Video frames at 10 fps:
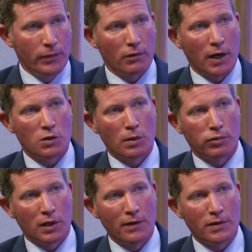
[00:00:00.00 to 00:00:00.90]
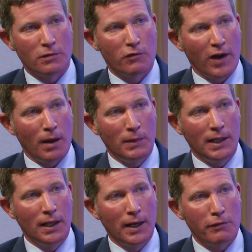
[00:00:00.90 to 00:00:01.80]
the right to a private and family
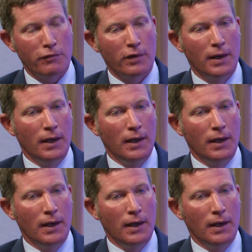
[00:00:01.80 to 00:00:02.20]
life.